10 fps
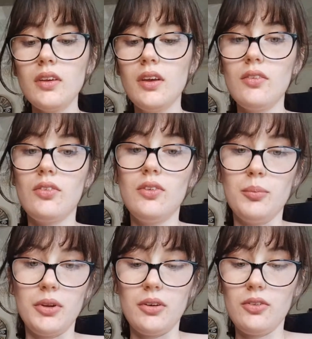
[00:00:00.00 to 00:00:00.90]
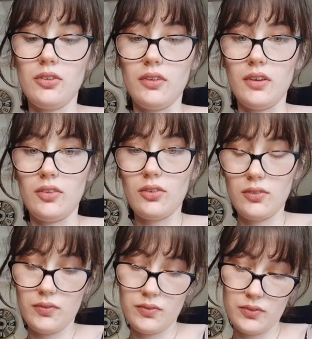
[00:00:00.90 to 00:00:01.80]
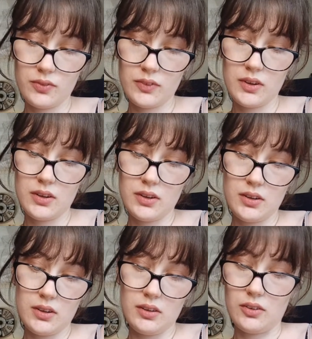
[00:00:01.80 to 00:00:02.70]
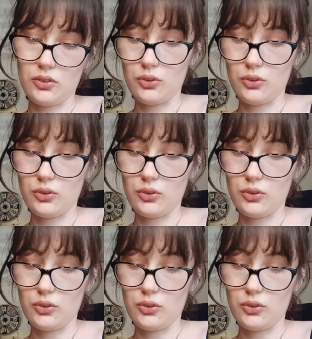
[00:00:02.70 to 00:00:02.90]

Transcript: It's similar, so that's good.